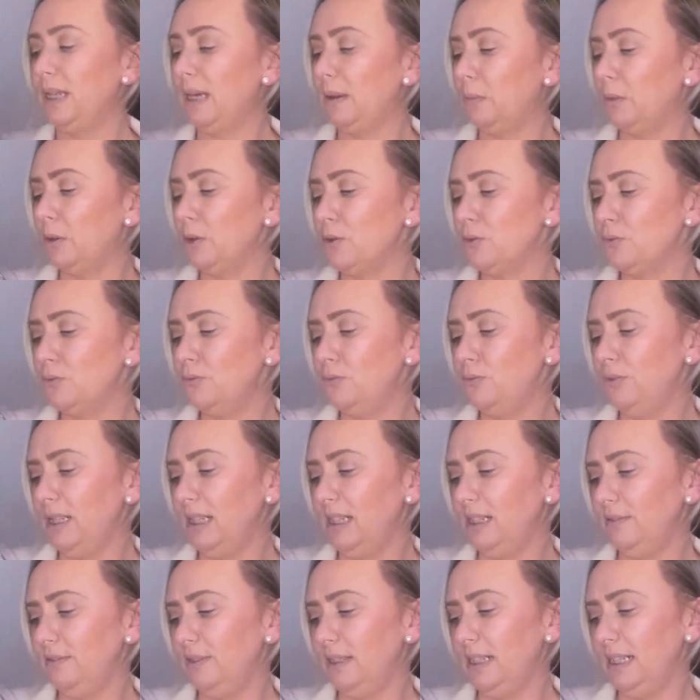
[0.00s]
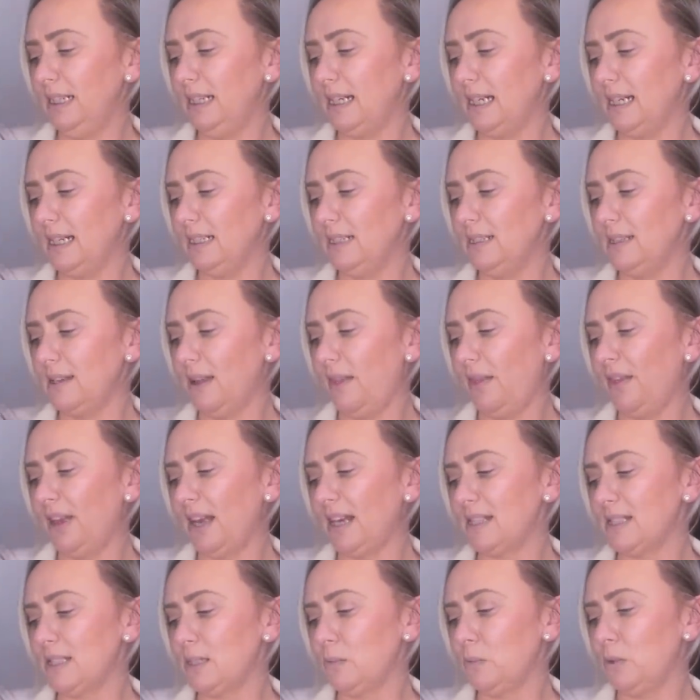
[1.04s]
that one's really, really nice.
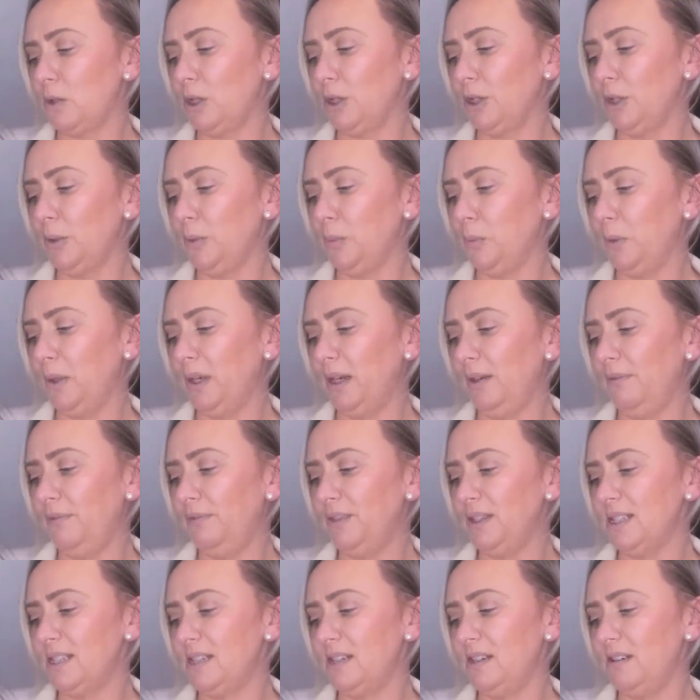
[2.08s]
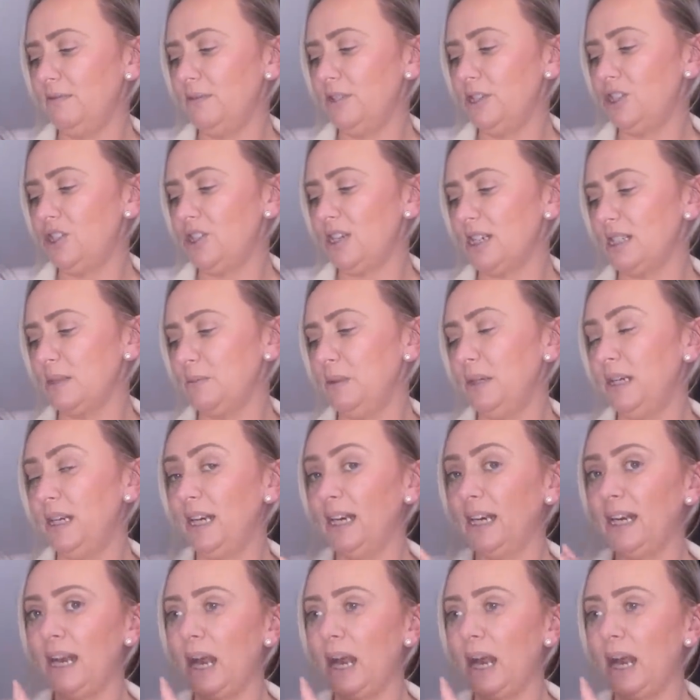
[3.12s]
That's the one with the citrus, jasmine and